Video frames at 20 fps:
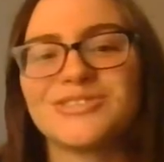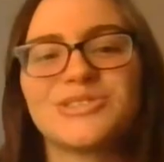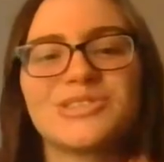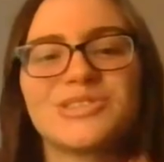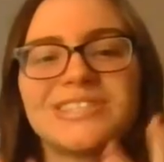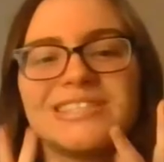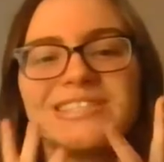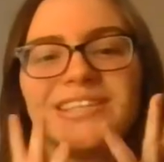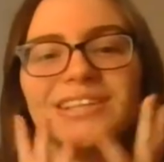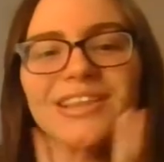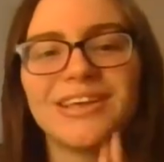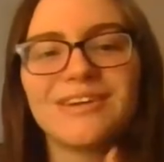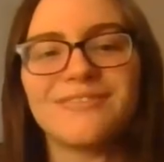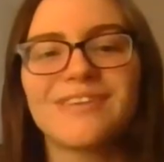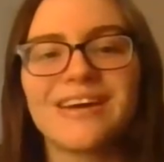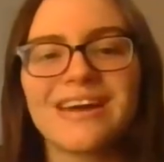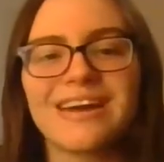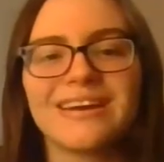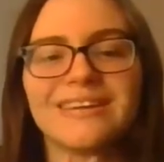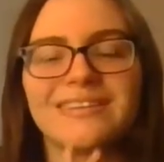
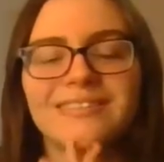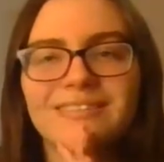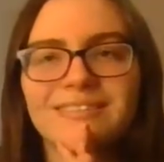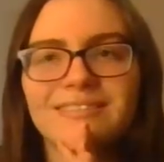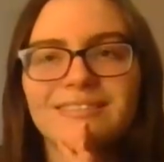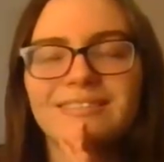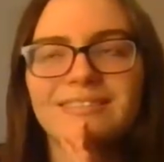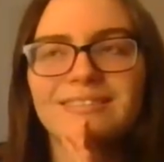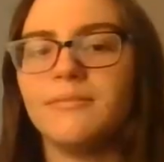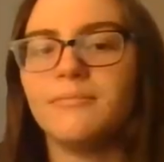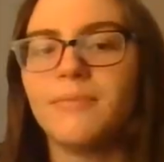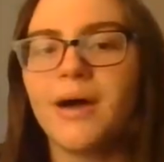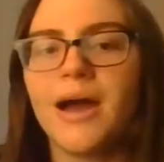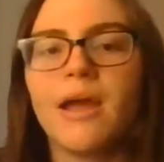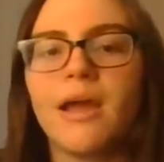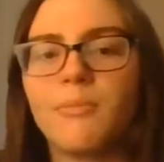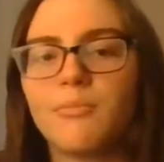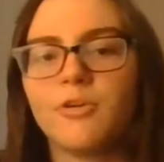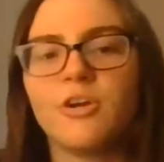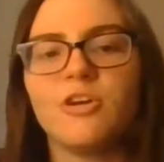solidified my
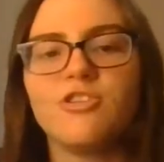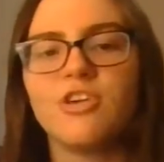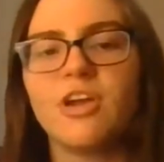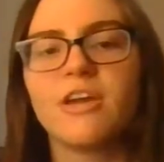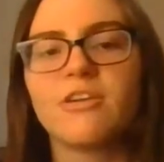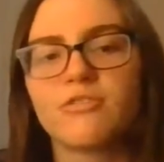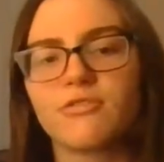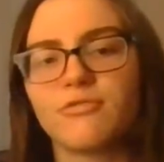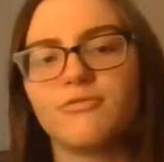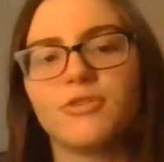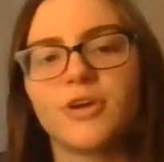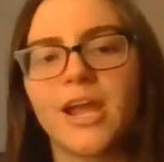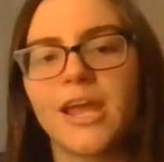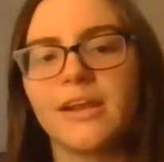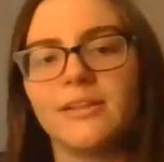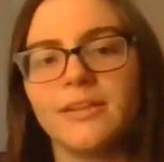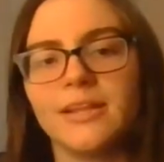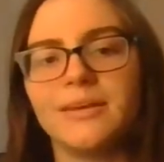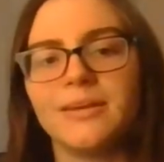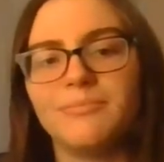appreciation for
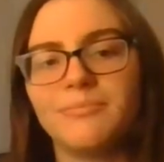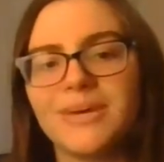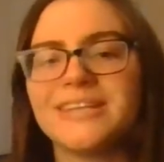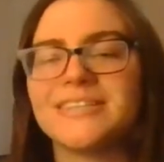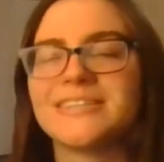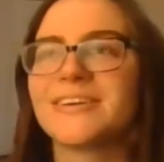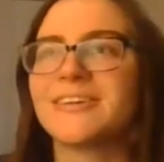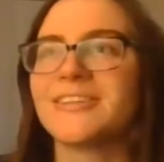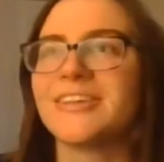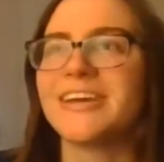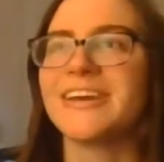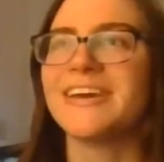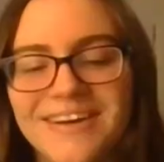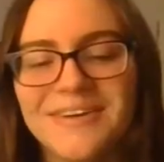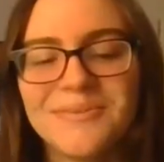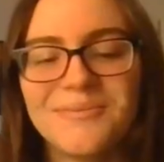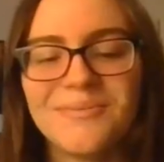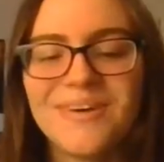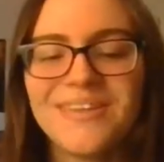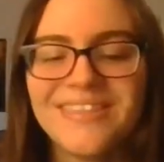Adolin, basically.
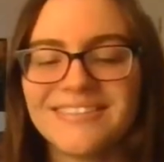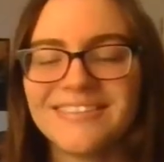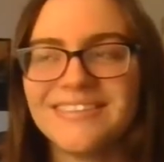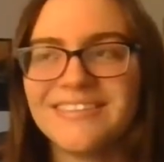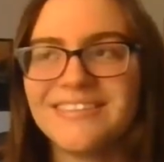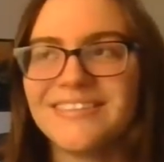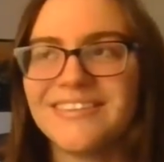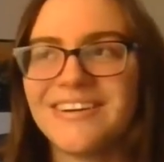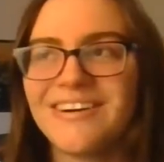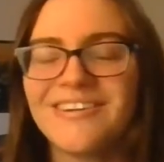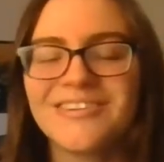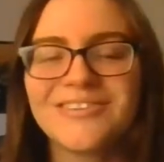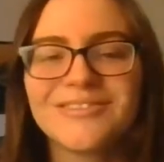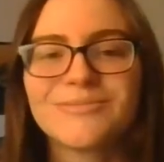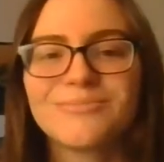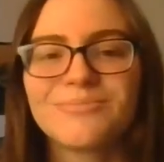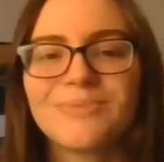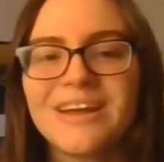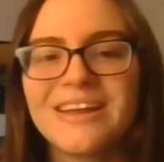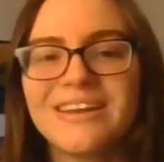When the Honor
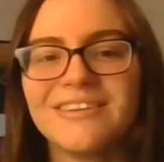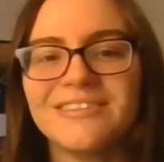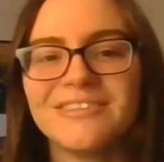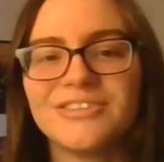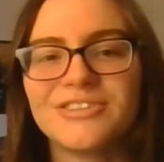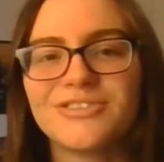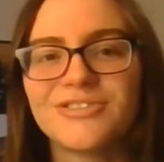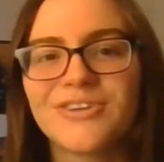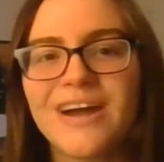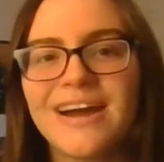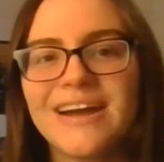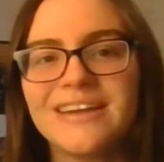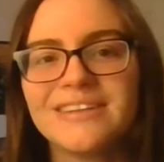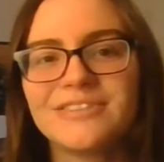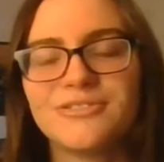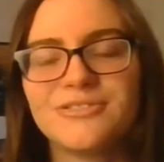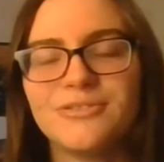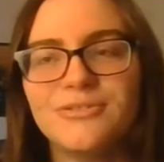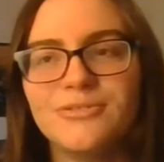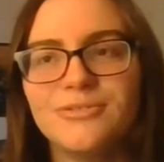Spren try
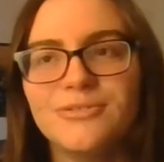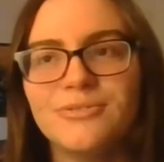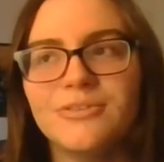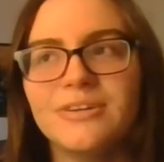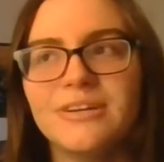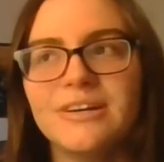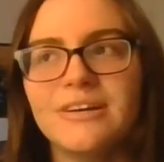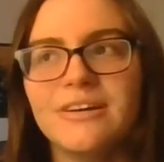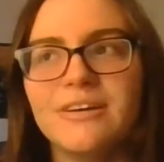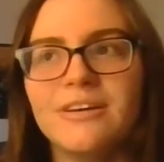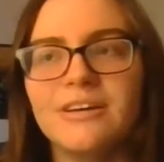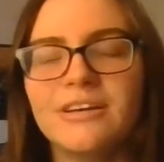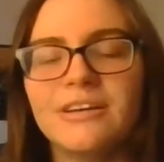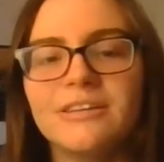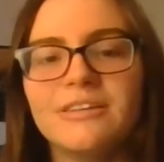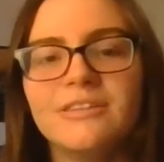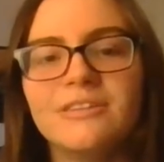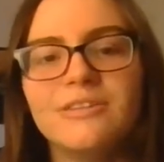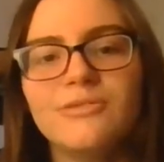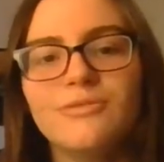to
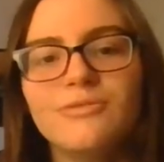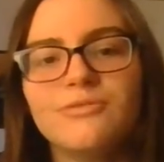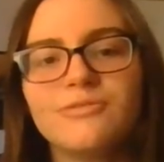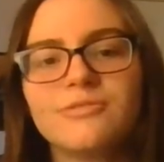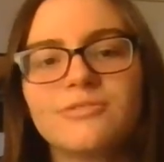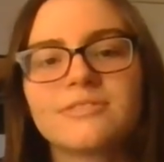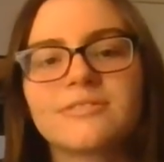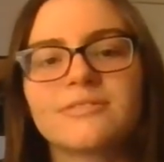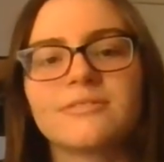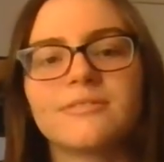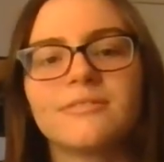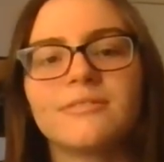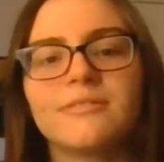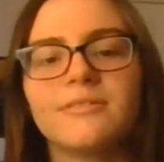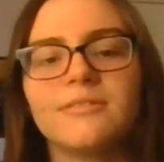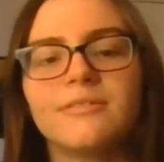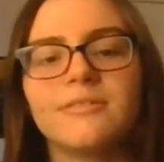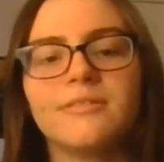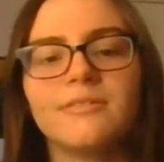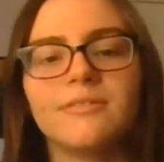use
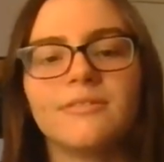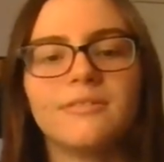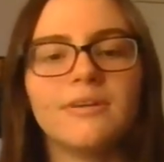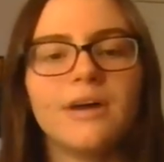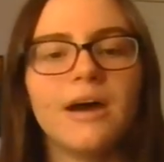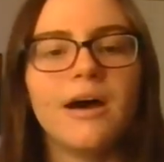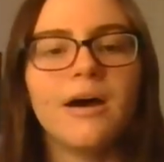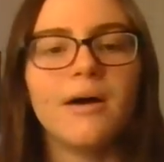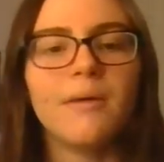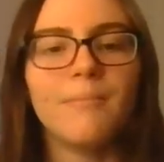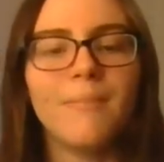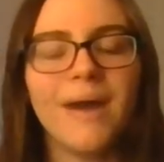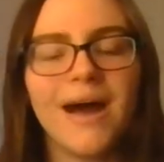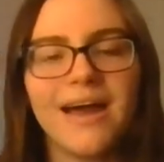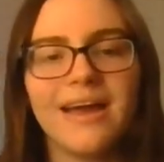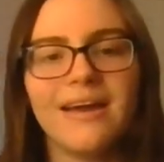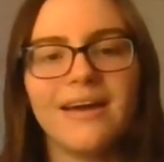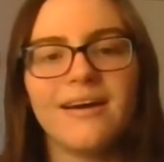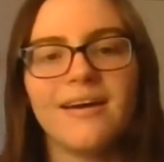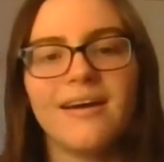
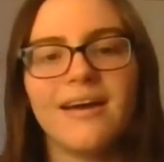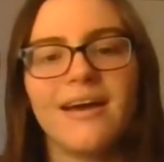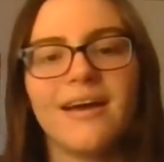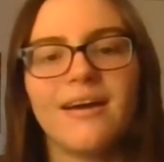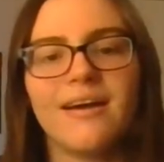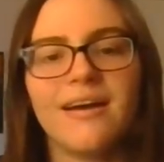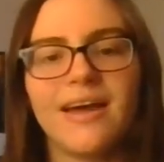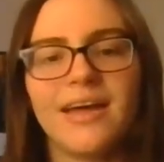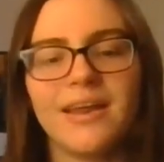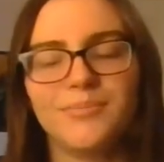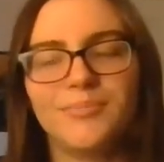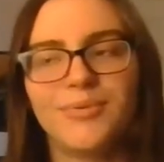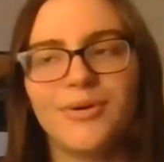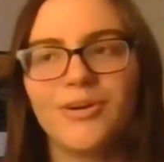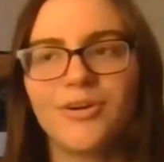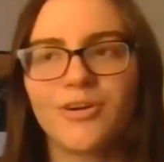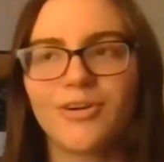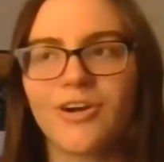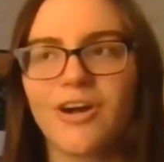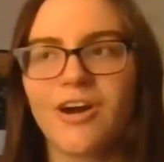Maya and put
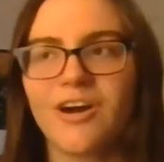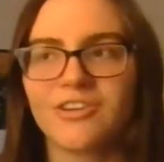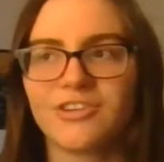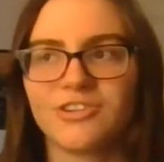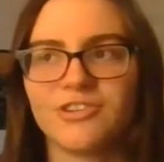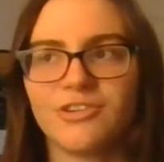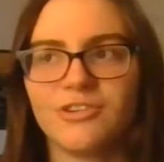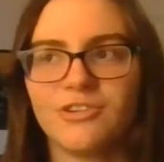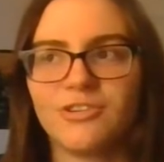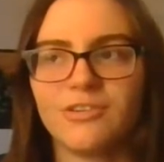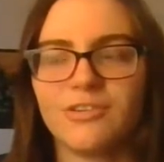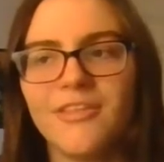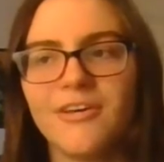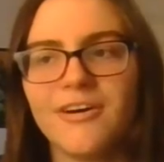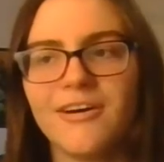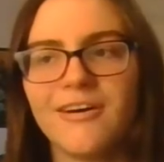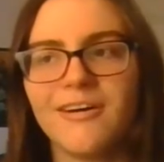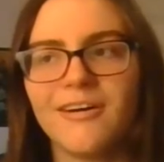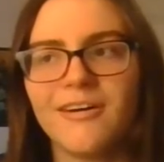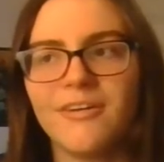her on
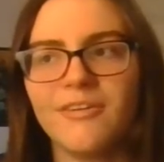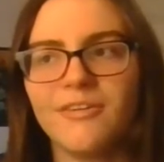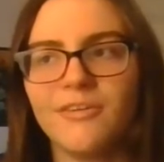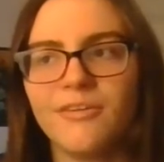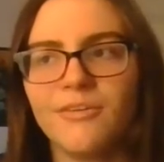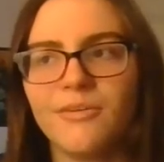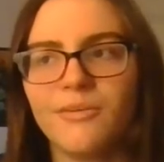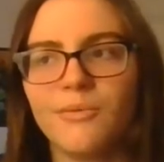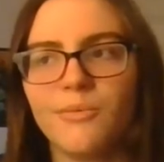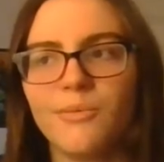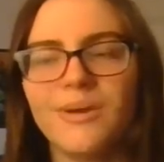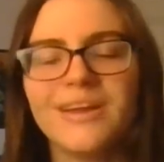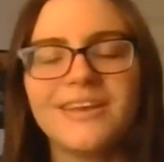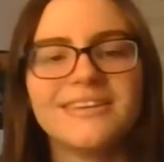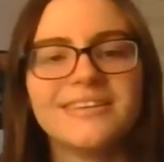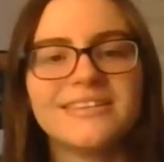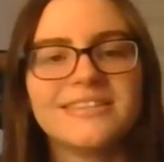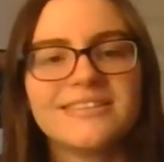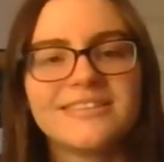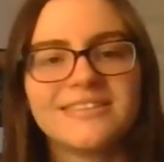a
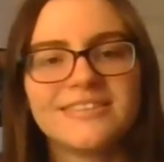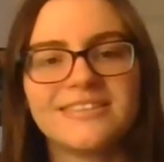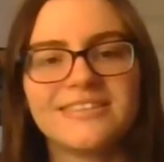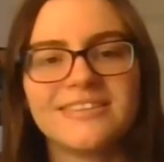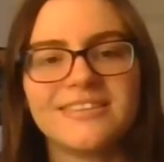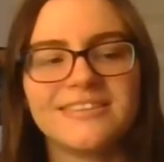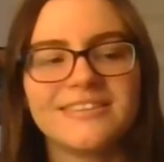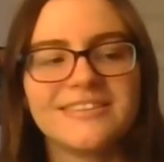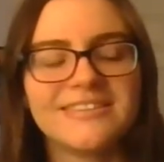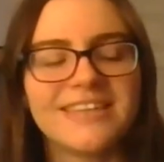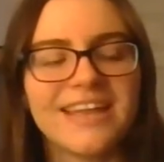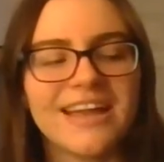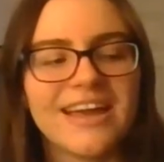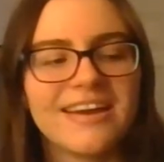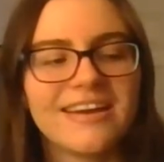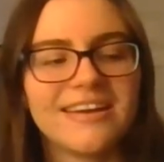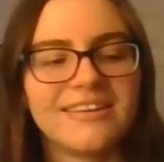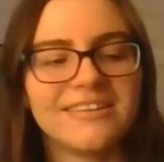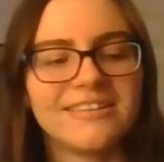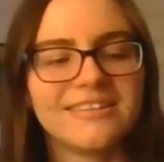witness
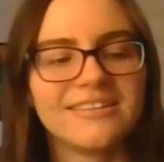stand